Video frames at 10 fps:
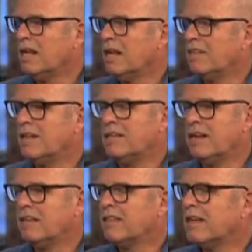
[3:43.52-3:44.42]
and they
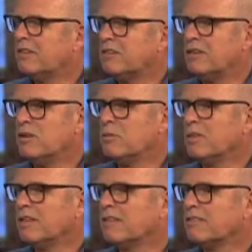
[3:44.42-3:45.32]
they have to deal
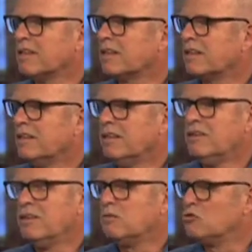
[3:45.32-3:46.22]
with things like
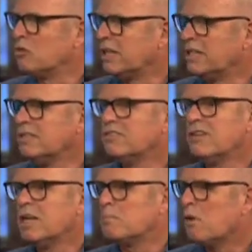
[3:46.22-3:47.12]
you know drainage
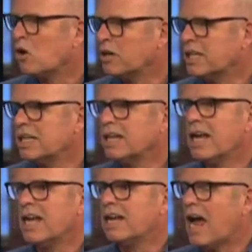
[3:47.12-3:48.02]
and parking
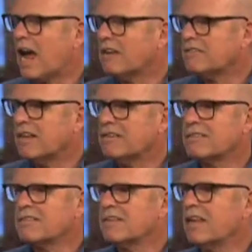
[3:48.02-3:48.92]
and
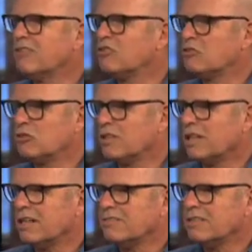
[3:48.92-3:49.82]
access and
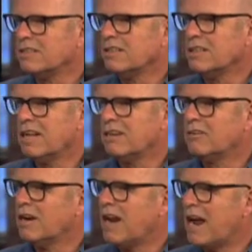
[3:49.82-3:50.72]
circulation
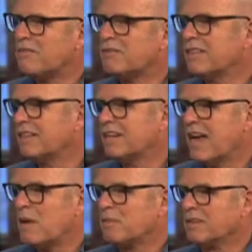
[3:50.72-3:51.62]
and everything that
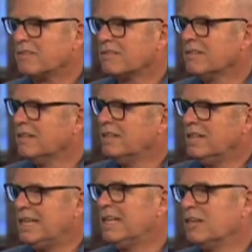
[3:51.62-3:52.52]
happens
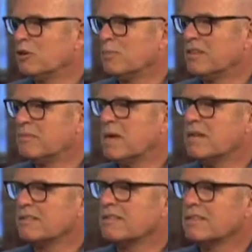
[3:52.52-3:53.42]
in an urban
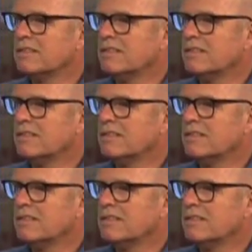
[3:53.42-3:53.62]
space.